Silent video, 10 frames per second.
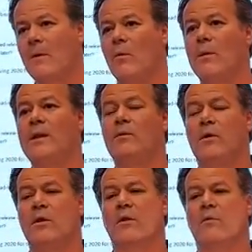we
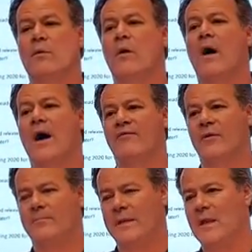will
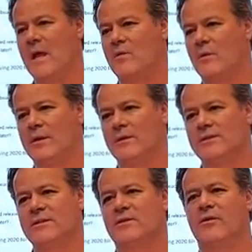offer beadlock
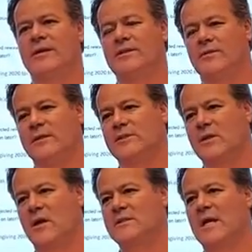wheels, 32-inch
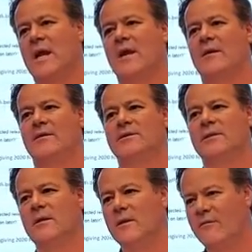tall
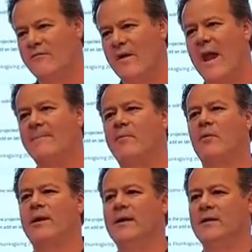tires,
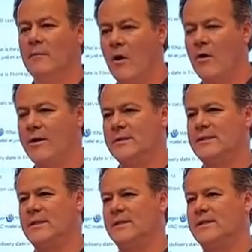5-point
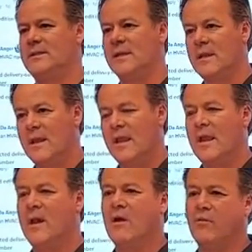harnesses,
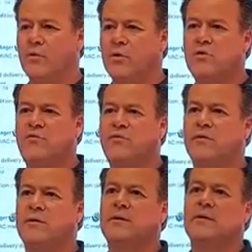a roof,
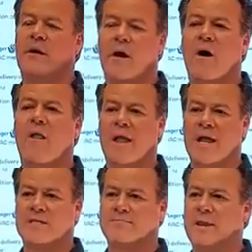all
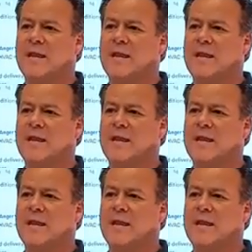as